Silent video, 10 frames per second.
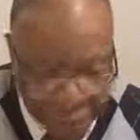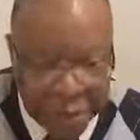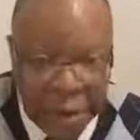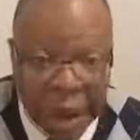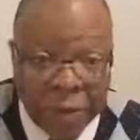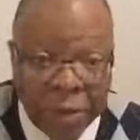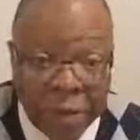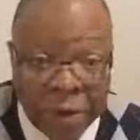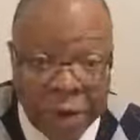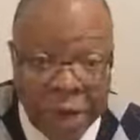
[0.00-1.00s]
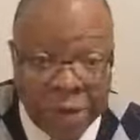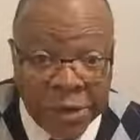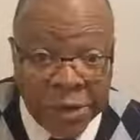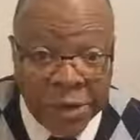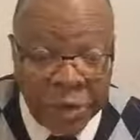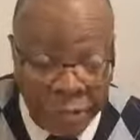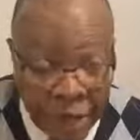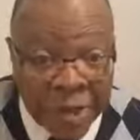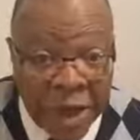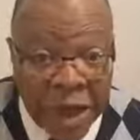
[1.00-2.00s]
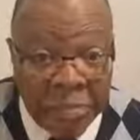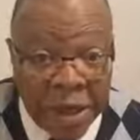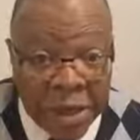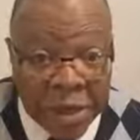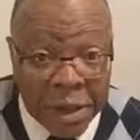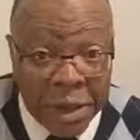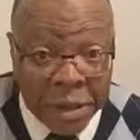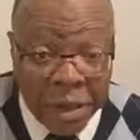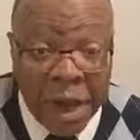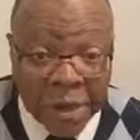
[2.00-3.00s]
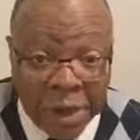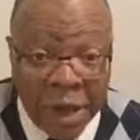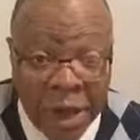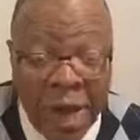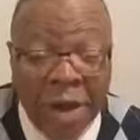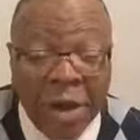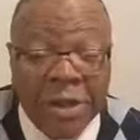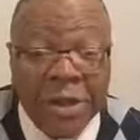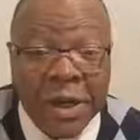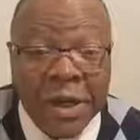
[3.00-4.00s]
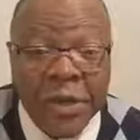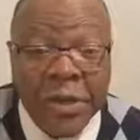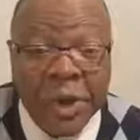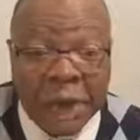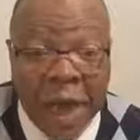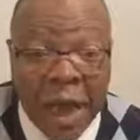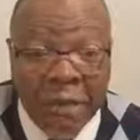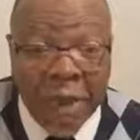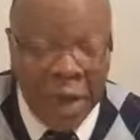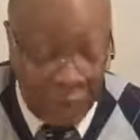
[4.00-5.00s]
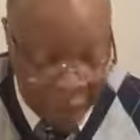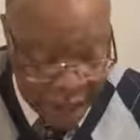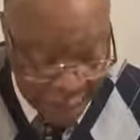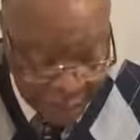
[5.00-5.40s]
deal with the stranger that's in our midst? God's going to call us into account for our